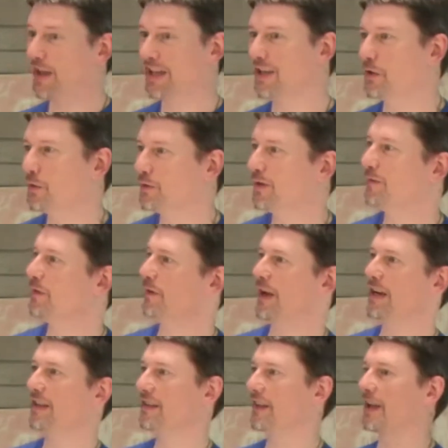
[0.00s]
so they can use it for
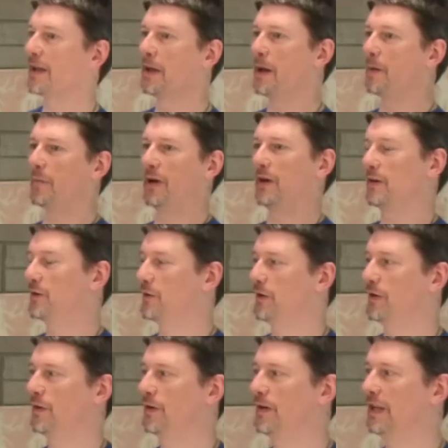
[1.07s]
anything. But in
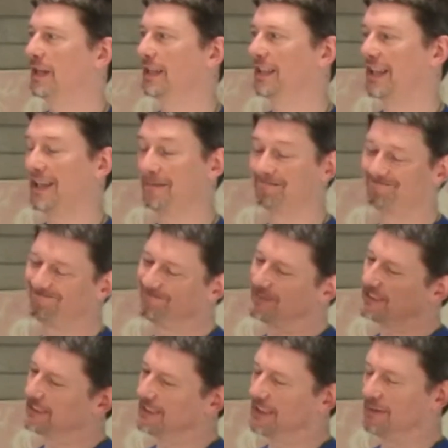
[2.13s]
northern Italy,
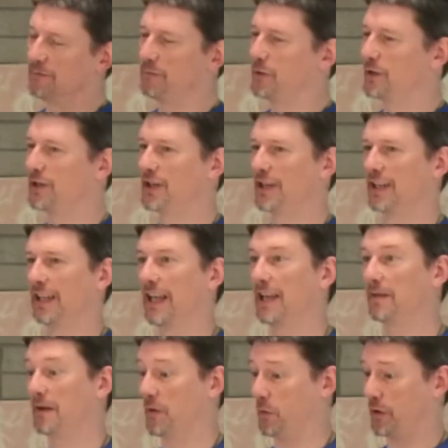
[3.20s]

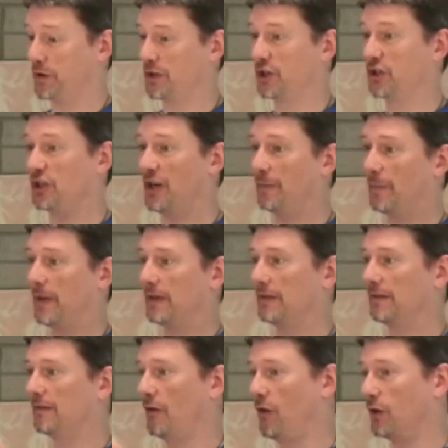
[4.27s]
unfortunately, in order to ship
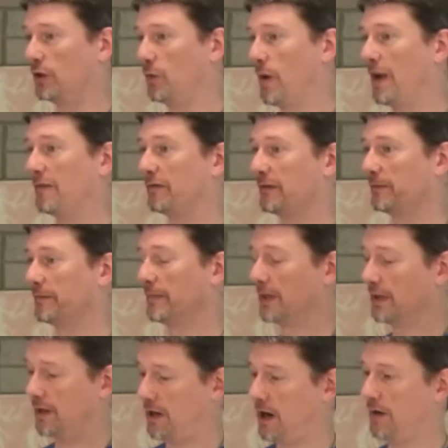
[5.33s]
it all the way from
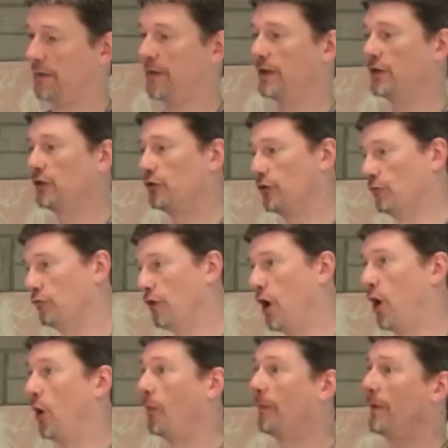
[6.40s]
Carthage to
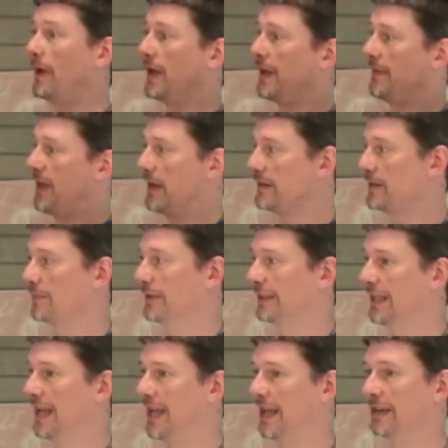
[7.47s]
Rome and then to
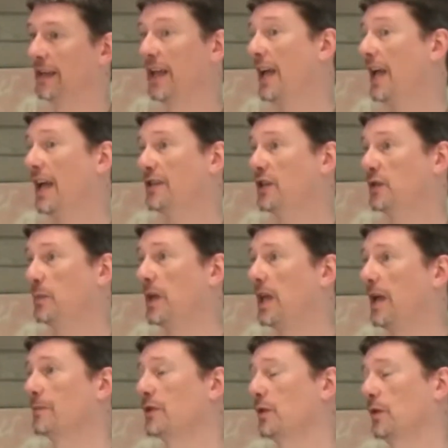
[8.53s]
Milan, it just
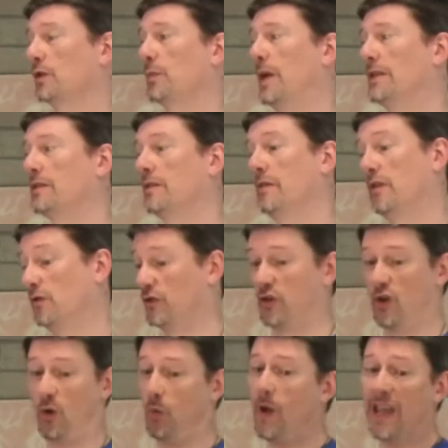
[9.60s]
became so expensive that
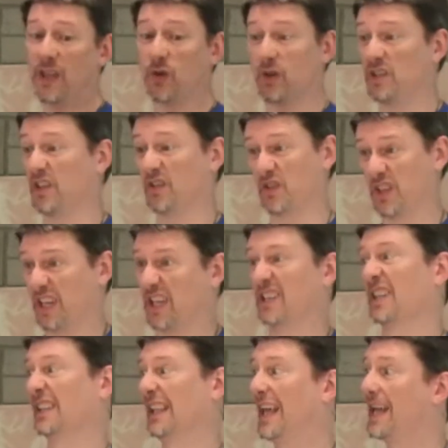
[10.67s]
there's no way you could just stick it
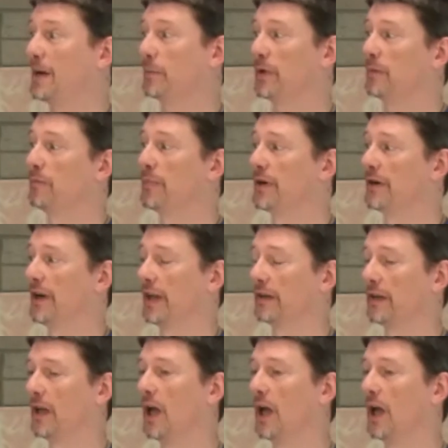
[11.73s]
in the lamp and burn it.